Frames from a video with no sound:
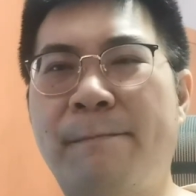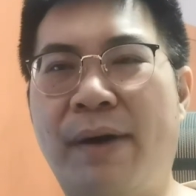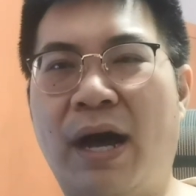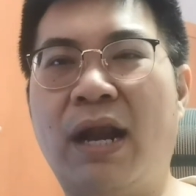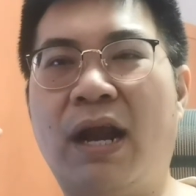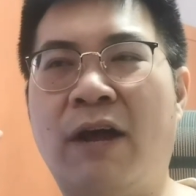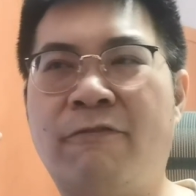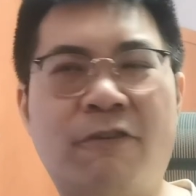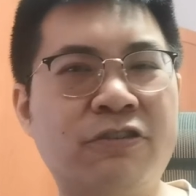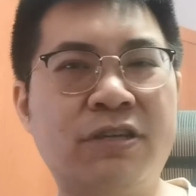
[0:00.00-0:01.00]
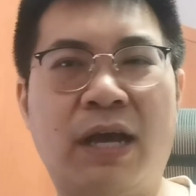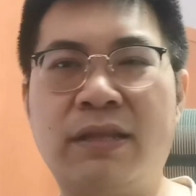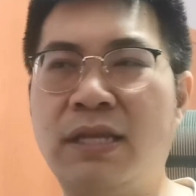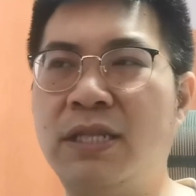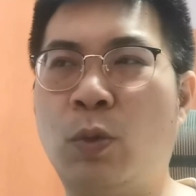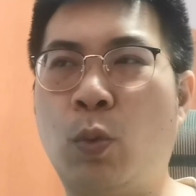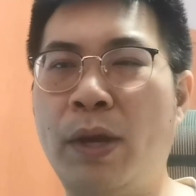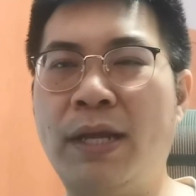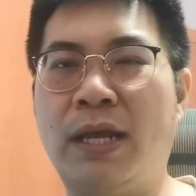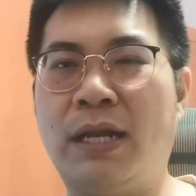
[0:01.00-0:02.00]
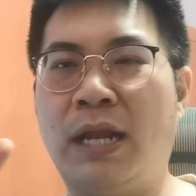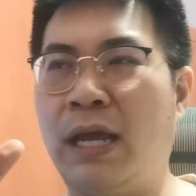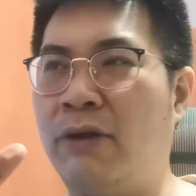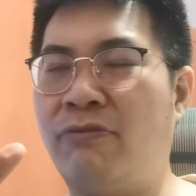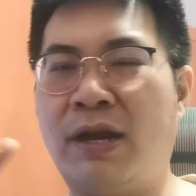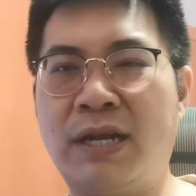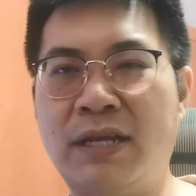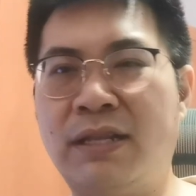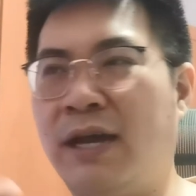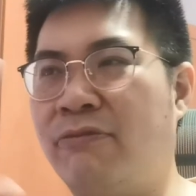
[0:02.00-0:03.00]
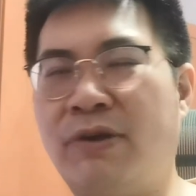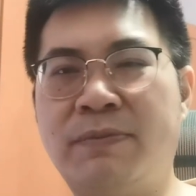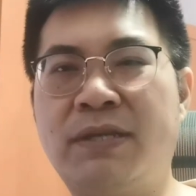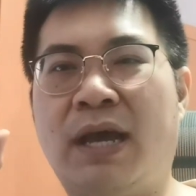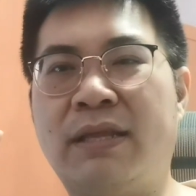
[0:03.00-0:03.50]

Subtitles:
but unfortunately, I think the way that they are running their website,